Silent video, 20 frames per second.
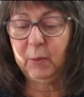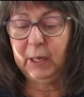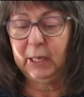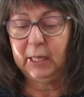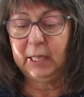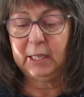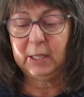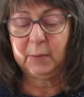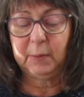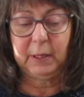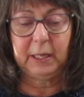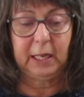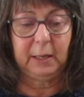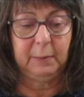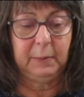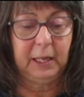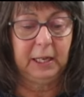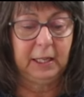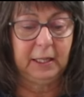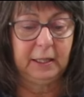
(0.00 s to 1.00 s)
realized when I
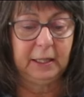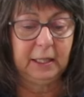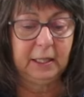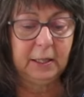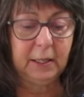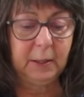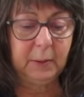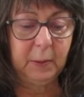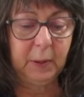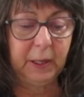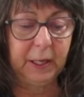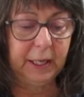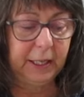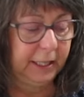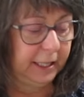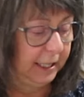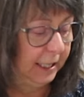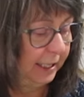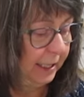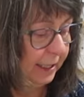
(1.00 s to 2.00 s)
made this one
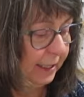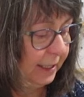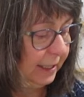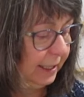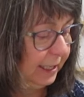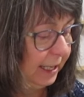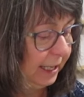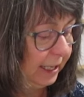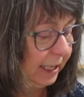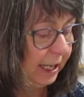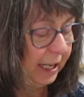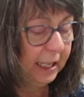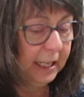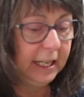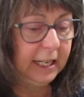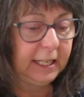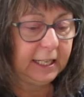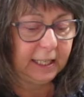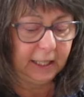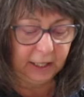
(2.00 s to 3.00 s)
is that I
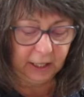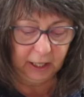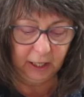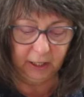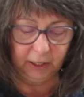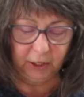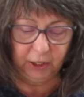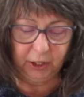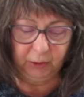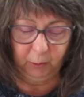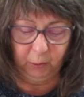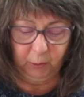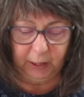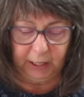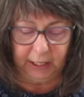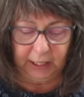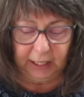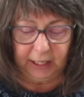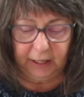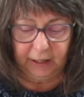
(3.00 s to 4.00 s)
needed to
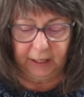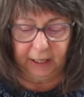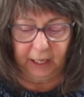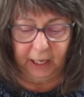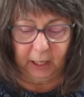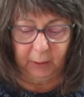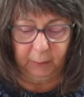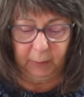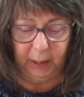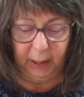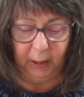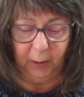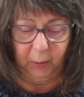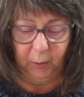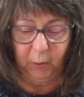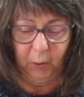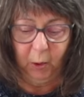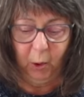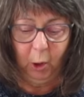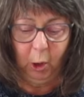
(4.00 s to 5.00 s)
really think
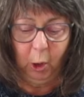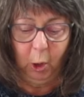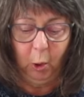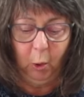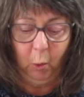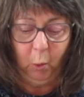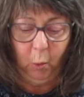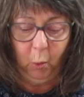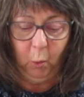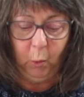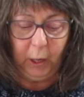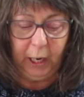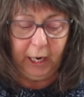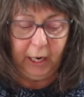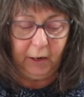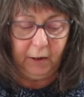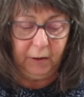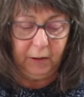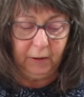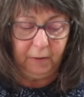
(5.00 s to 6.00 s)
about
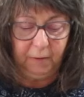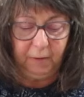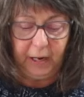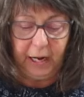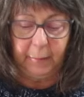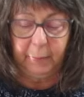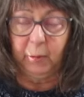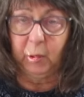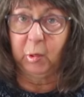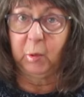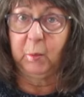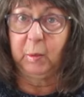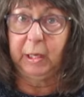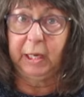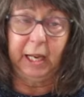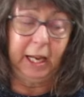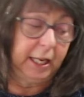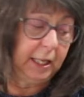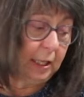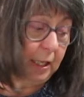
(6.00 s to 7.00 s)
where the fabric would
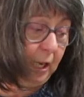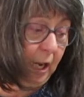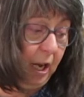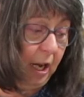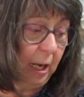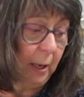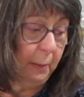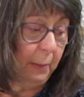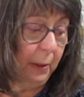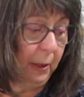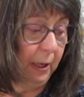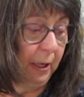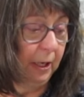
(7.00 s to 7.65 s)
end up.